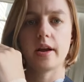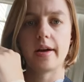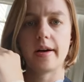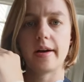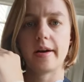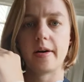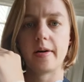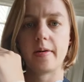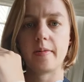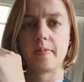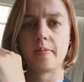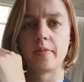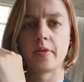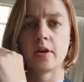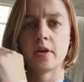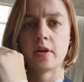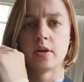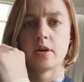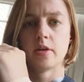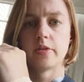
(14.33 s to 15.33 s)

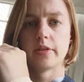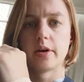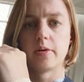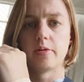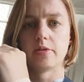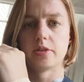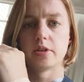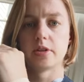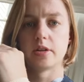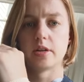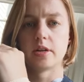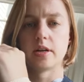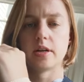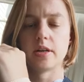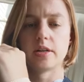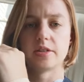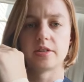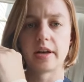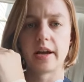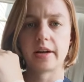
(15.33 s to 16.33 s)
There was an
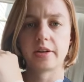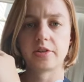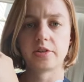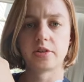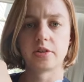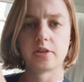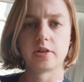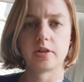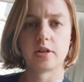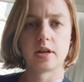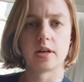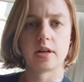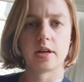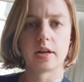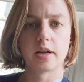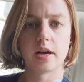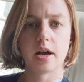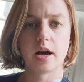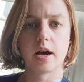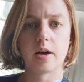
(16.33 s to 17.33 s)
intersection, and
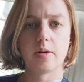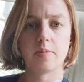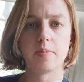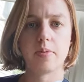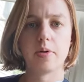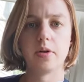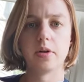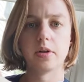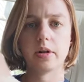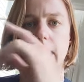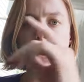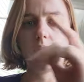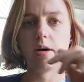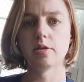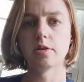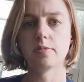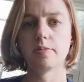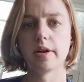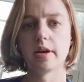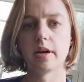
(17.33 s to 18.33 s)
a guy pulled
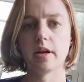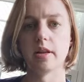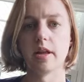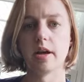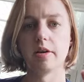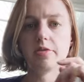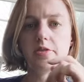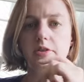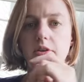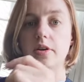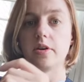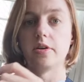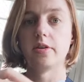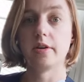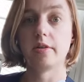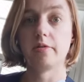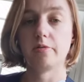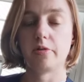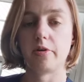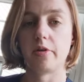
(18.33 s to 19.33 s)
out to make a left turn
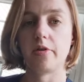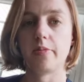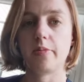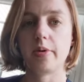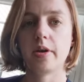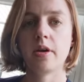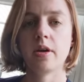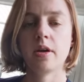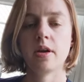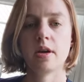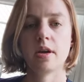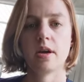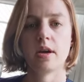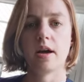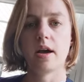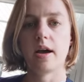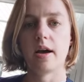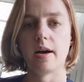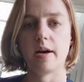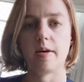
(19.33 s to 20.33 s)
in front of me
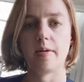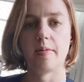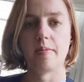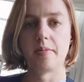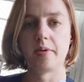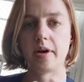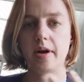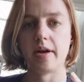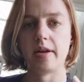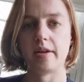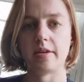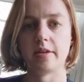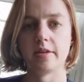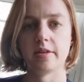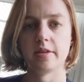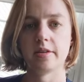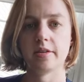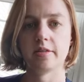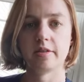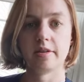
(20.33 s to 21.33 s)
and
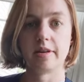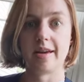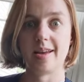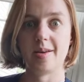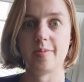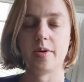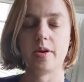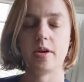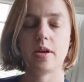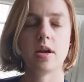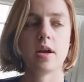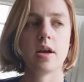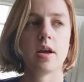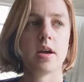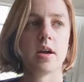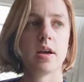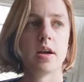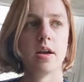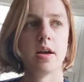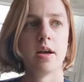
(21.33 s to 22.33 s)
hit me.
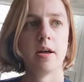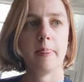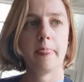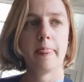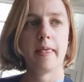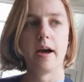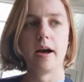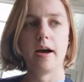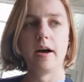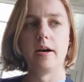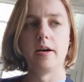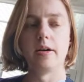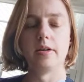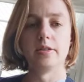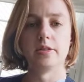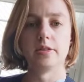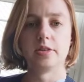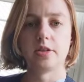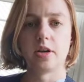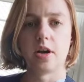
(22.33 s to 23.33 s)

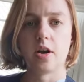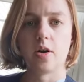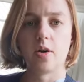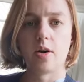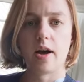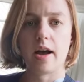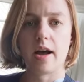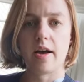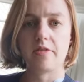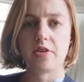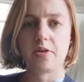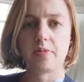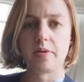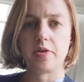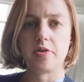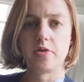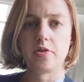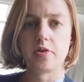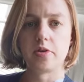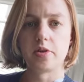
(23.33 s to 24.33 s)
So I have some
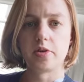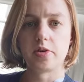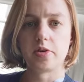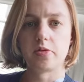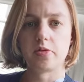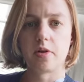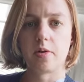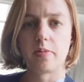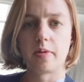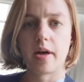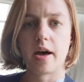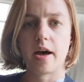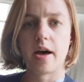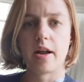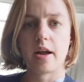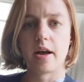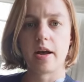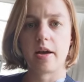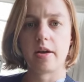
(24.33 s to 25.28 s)
injuries from that.